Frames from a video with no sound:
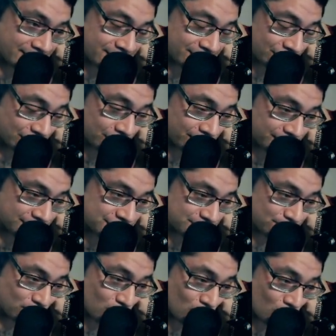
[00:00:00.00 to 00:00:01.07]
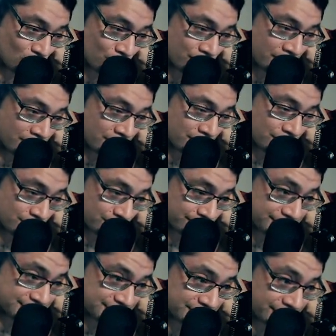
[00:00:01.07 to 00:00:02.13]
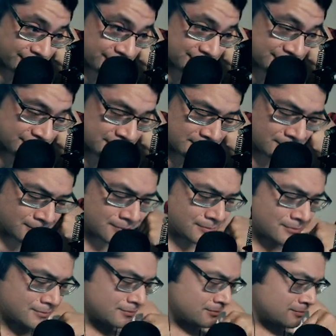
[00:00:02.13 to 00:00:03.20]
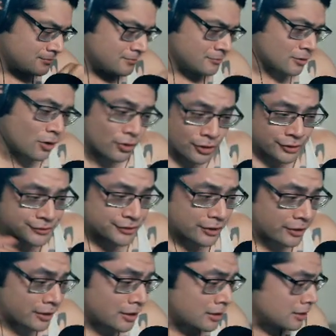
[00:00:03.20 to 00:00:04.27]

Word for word: literally just pulled three studies. Hold on, sorry.